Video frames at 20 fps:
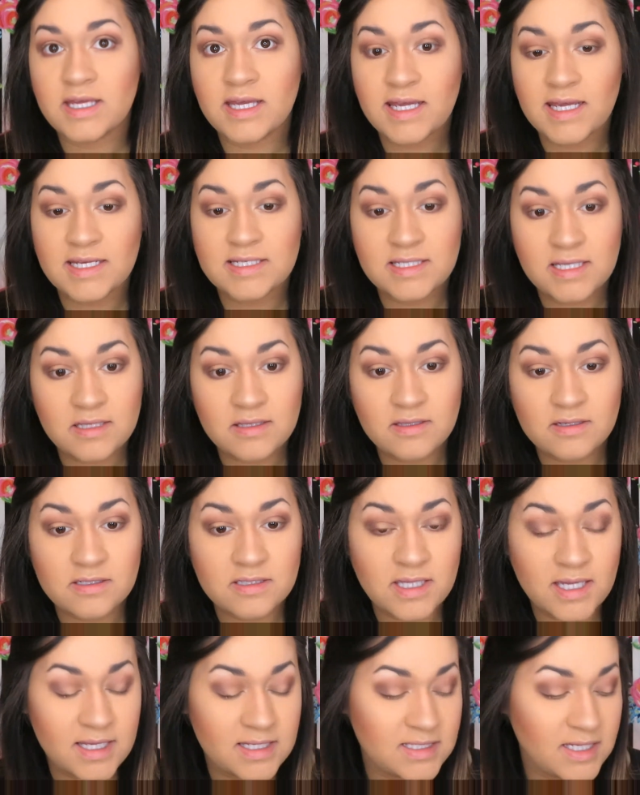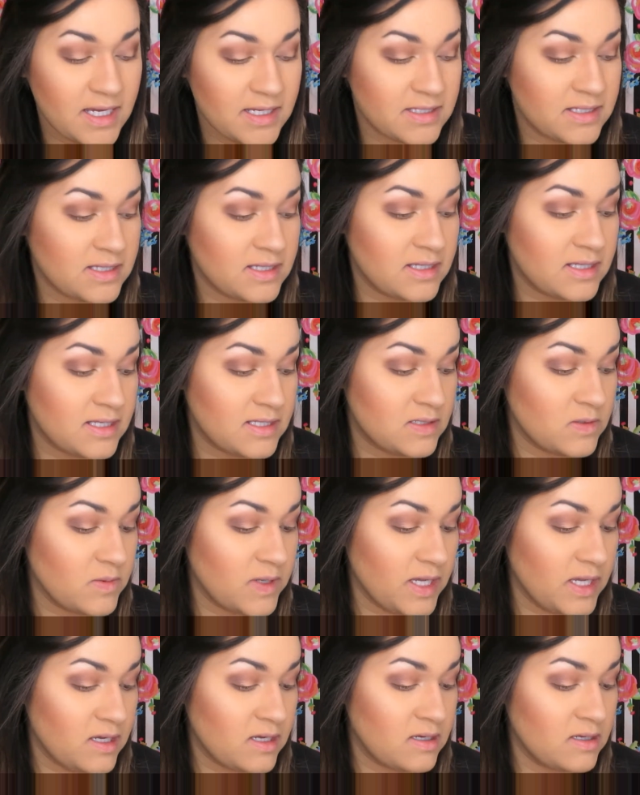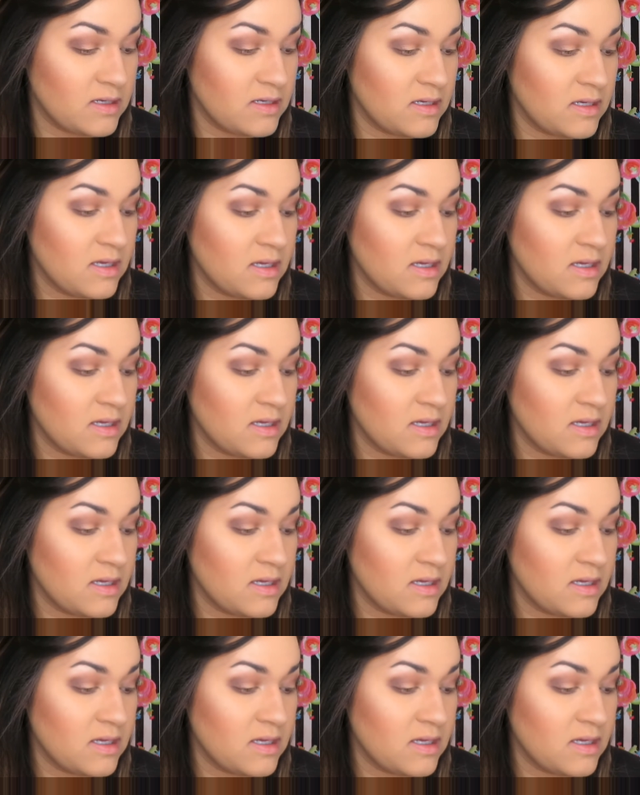like I said, looked like death this week.